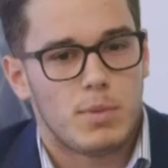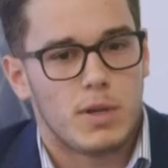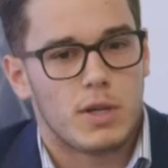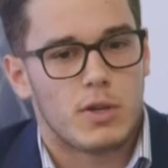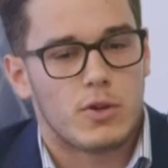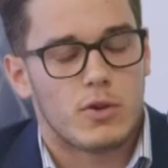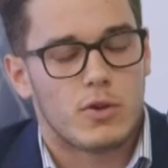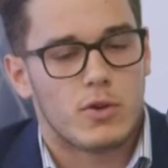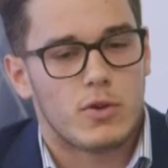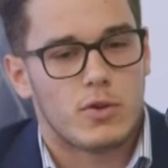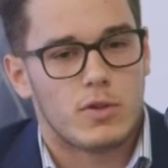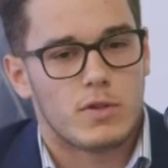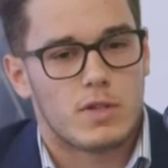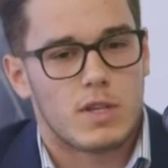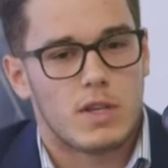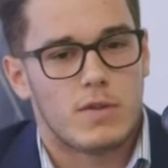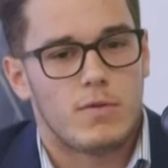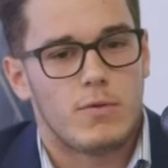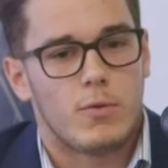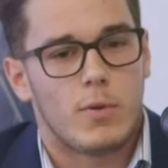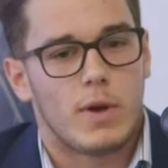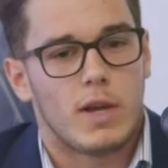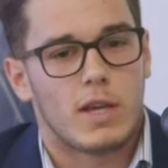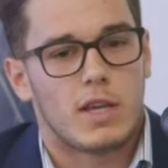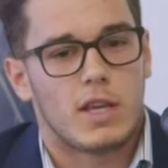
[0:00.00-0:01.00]
because
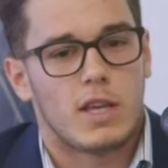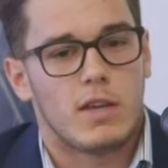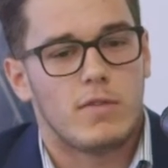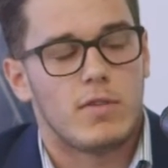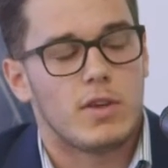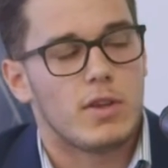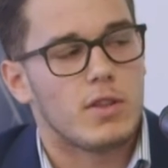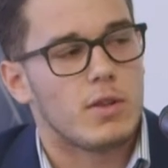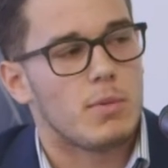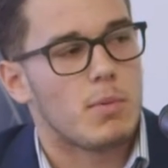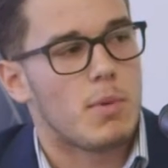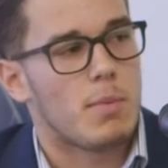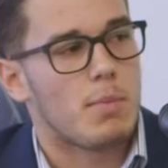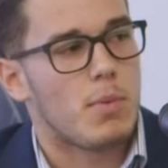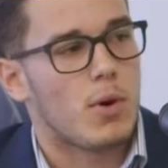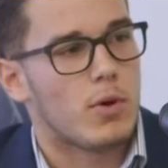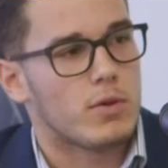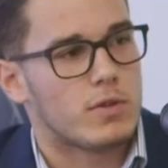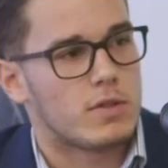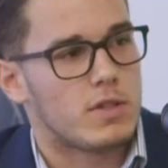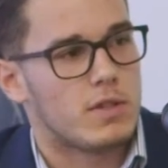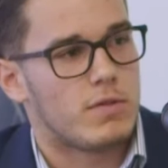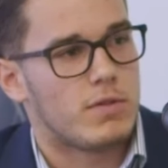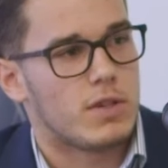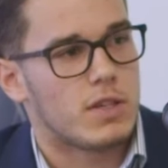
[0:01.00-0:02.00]
if we're giving them a
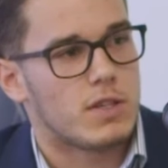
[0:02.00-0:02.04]
positive